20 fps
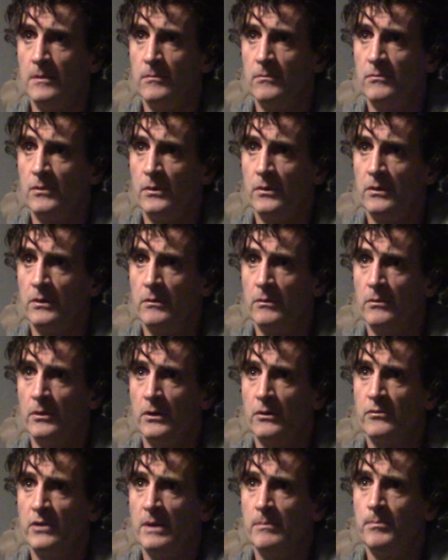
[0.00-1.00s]
wrote a
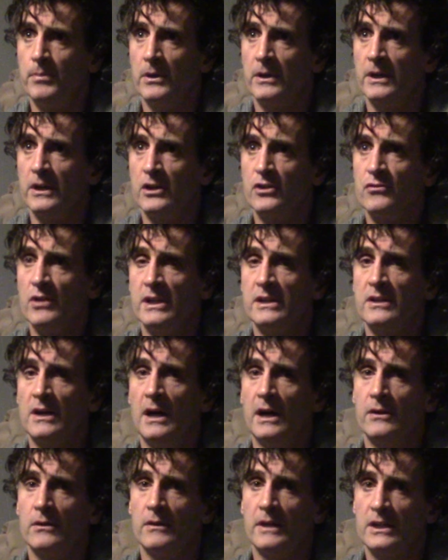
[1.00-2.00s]
great book and a great
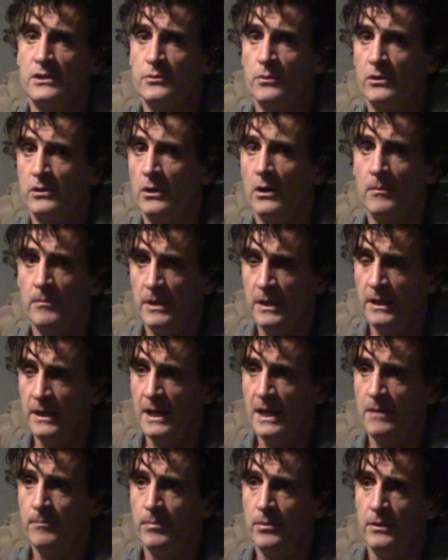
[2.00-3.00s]
title. That's what got me in the
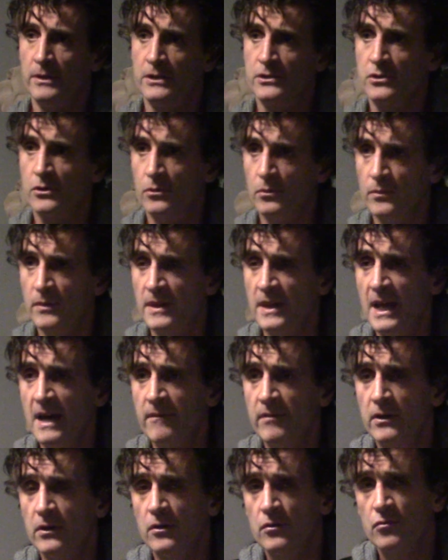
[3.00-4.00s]
airport. It's called
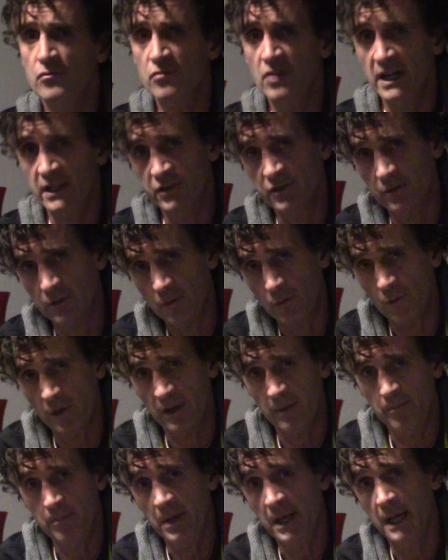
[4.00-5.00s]
Never Wrestle with
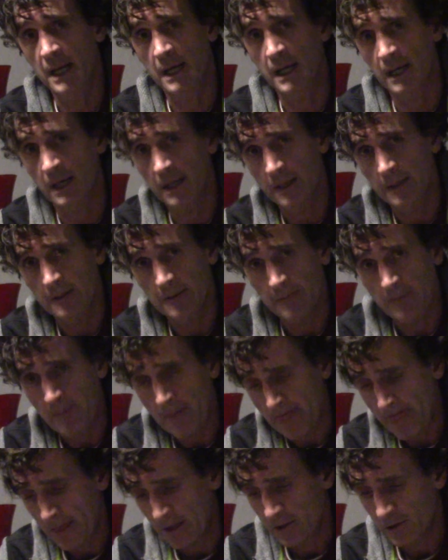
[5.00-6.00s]
a Pig.
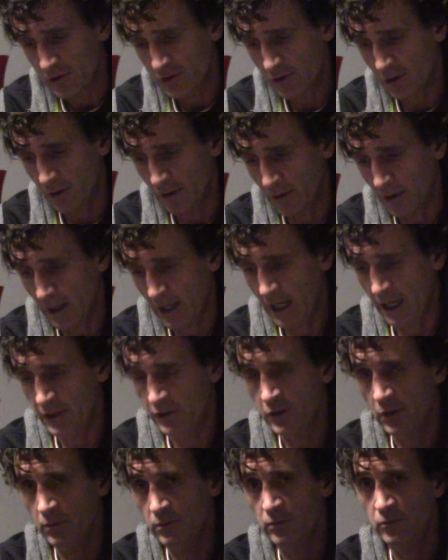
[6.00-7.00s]
So I
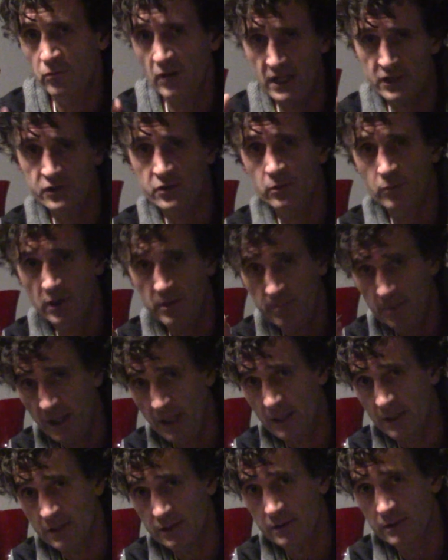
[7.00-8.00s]
don't wrestle with
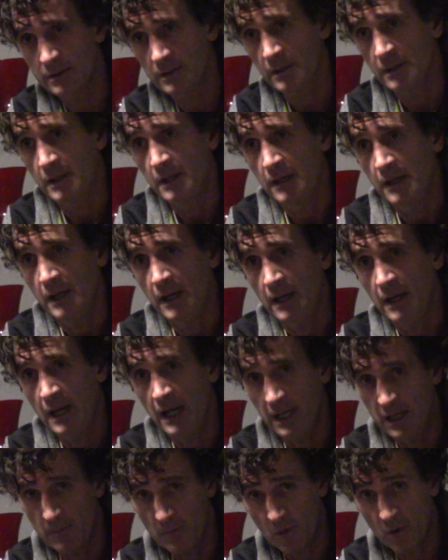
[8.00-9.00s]
pigs
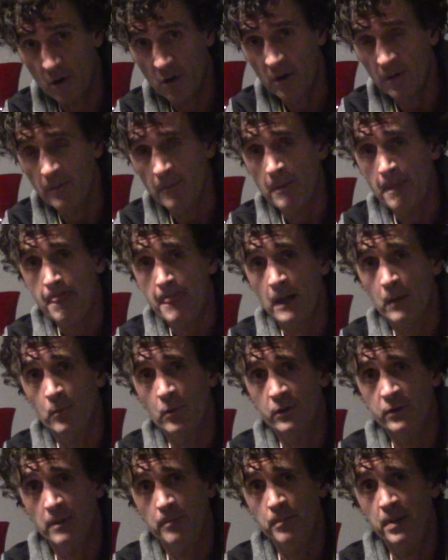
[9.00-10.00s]
anymore. And
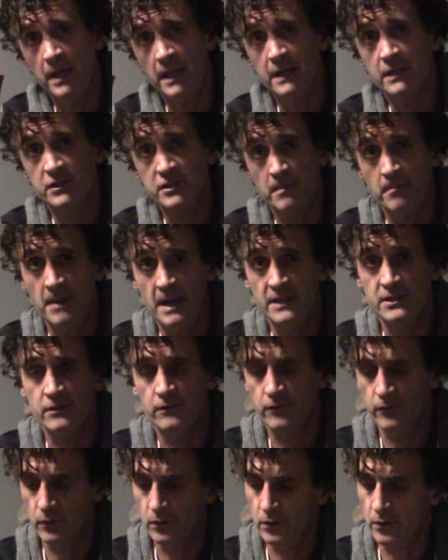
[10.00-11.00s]
what the pig is a
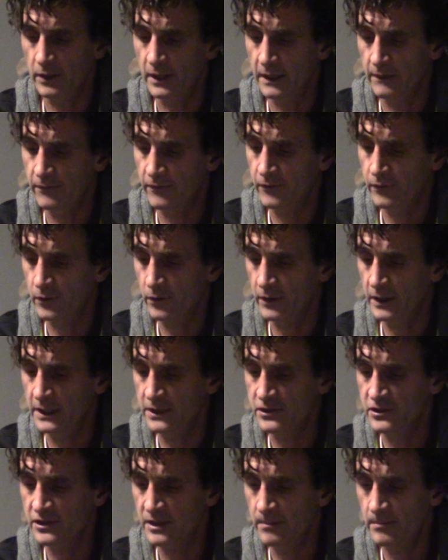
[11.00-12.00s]
metaphor for is
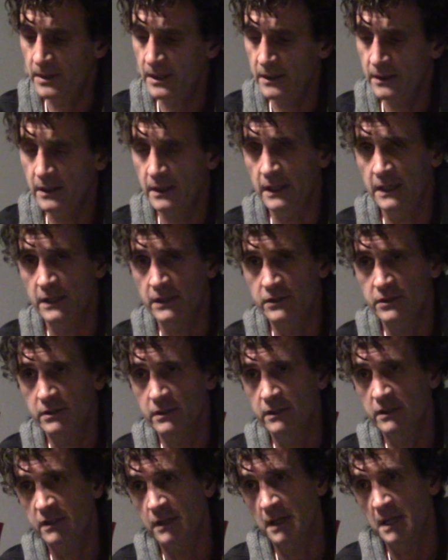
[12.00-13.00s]
somebody that is
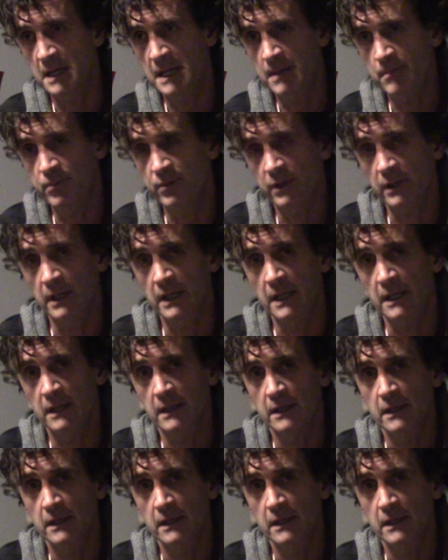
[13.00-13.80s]
deliberately